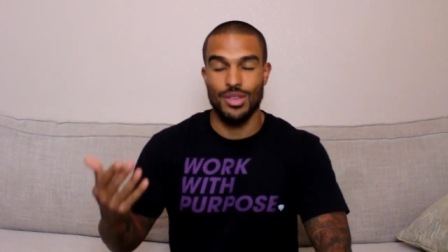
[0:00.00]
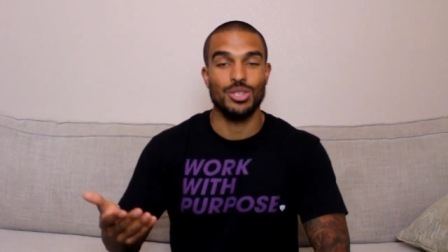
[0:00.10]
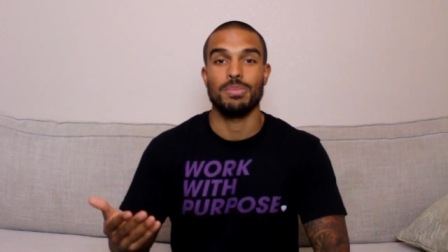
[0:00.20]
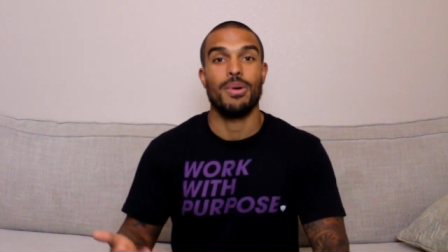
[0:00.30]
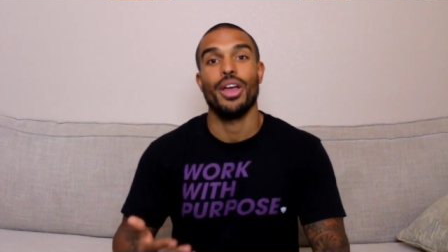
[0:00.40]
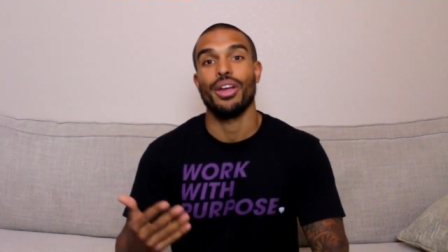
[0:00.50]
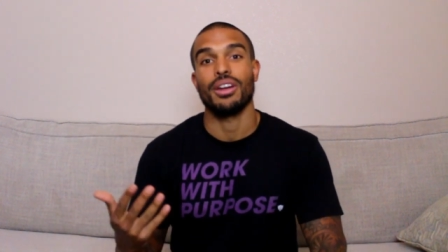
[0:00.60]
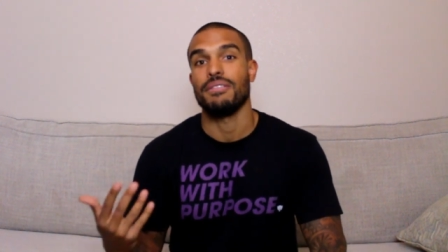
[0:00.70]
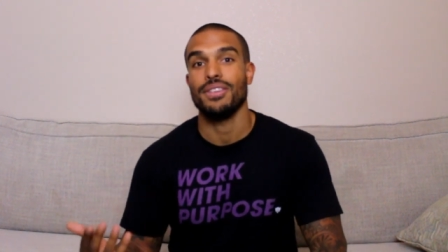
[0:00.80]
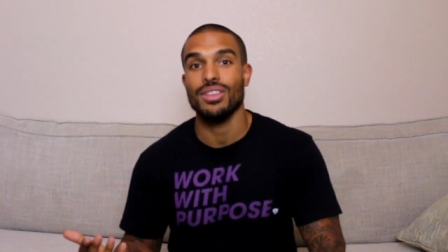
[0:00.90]
those probably
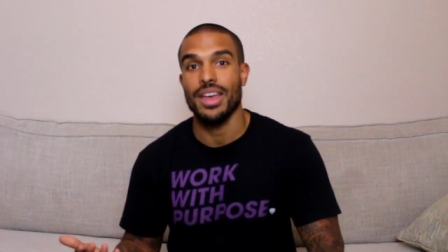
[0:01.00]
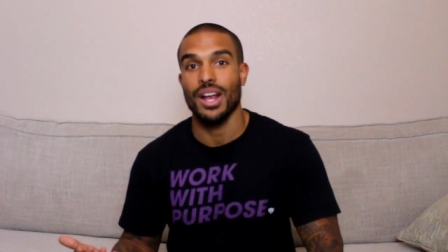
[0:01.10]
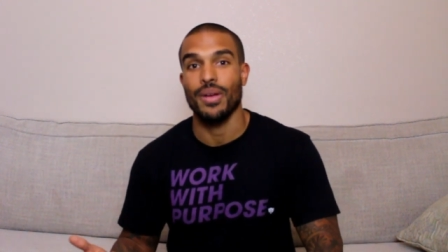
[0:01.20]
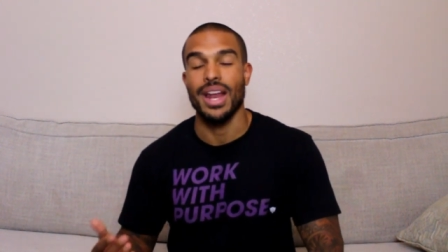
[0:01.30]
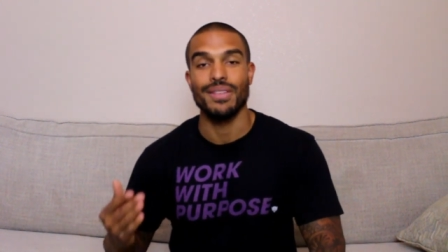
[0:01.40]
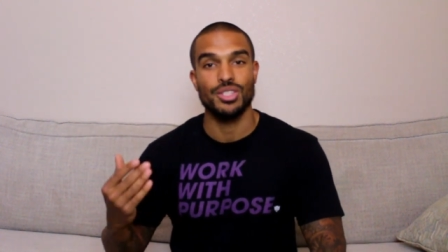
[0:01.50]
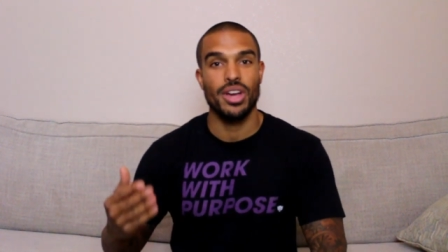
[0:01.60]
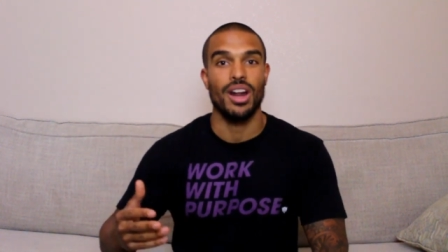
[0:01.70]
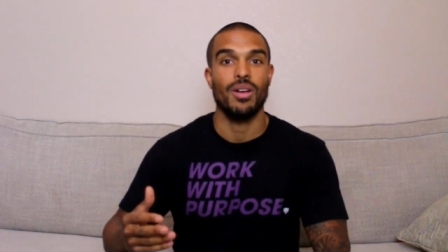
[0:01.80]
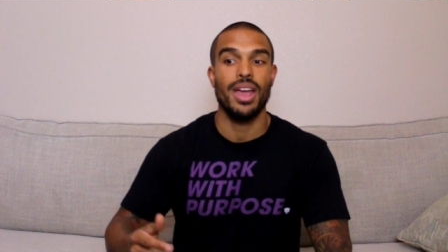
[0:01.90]
aren't gonna feel that great. And if you
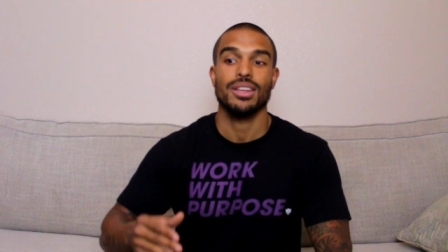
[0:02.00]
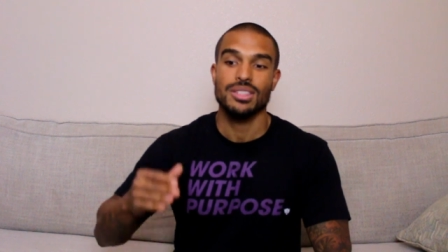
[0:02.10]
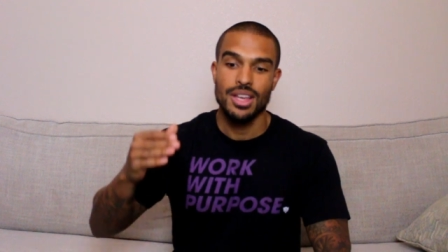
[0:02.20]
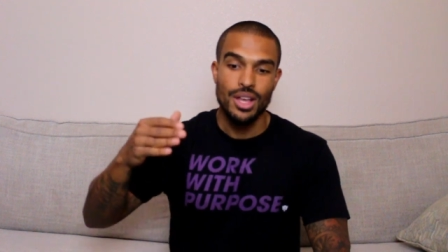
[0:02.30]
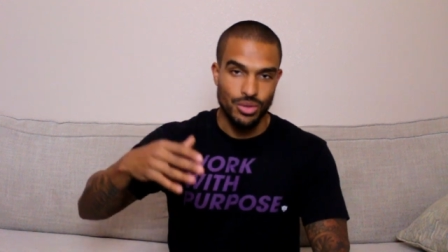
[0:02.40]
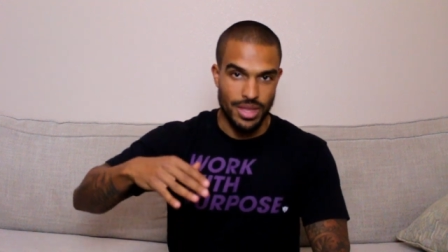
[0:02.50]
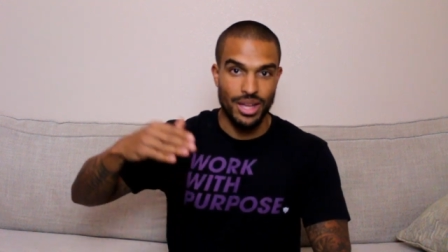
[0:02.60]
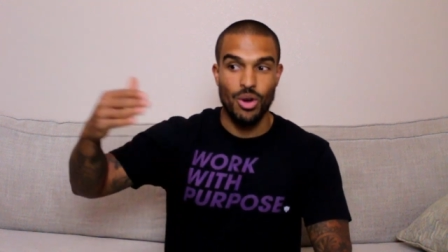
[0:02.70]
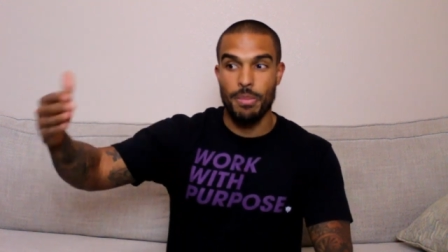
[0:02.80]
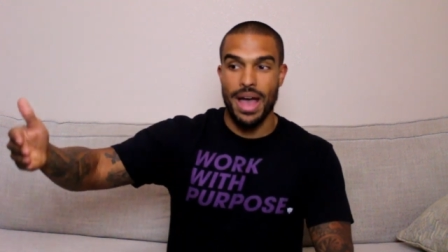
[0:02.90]
try to RX, you
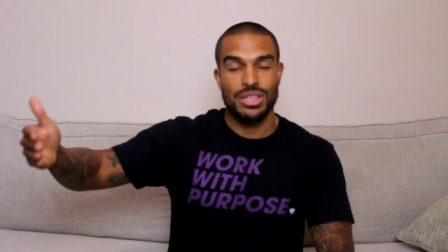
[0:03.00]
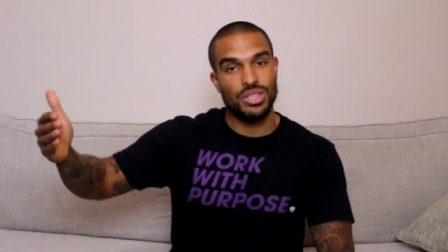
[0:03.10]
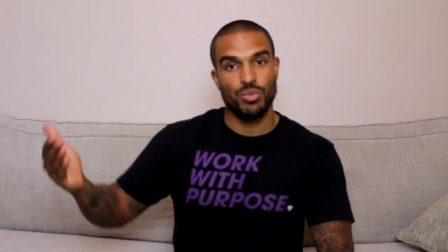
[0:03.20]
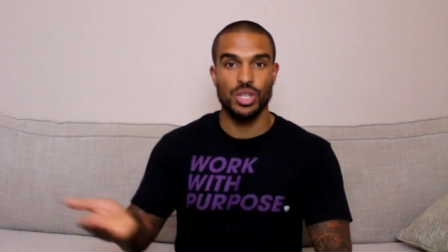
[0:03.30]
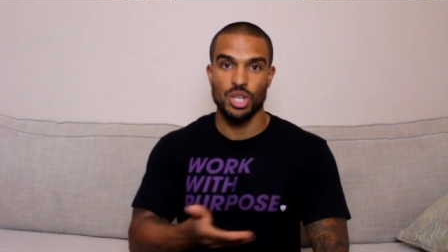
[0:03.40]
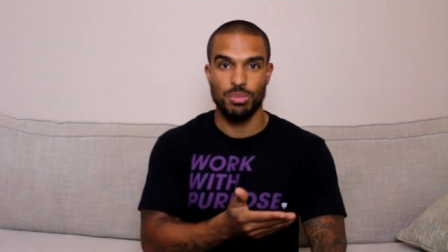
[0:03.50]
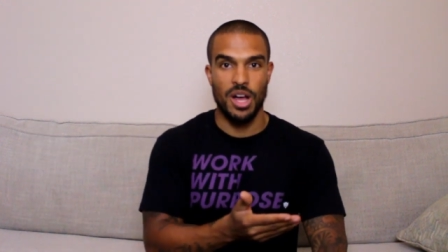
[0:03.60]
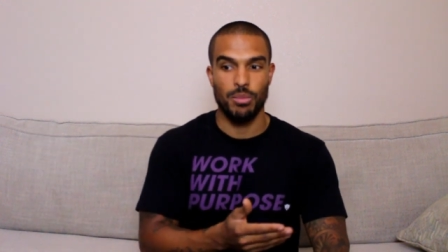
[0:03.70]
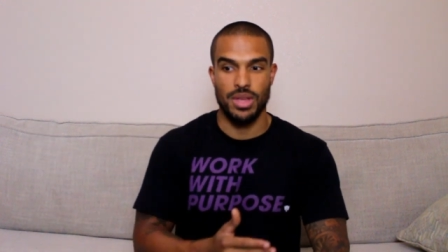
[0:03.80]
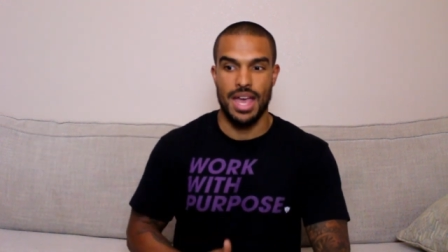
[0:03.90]
then go back to the original
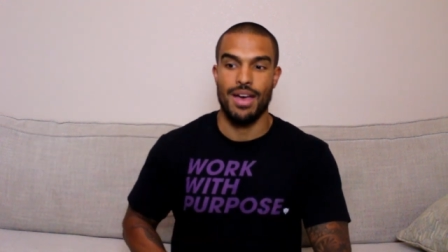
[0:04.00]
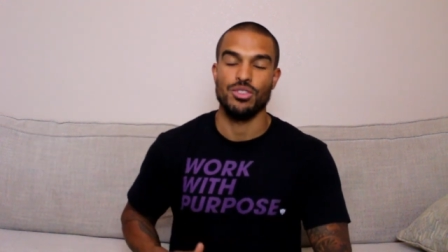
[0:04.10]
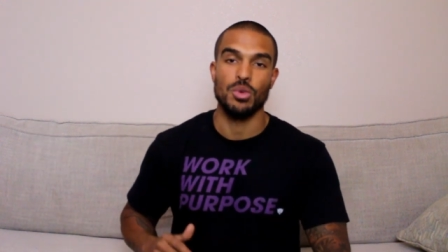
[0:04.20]
problem we have.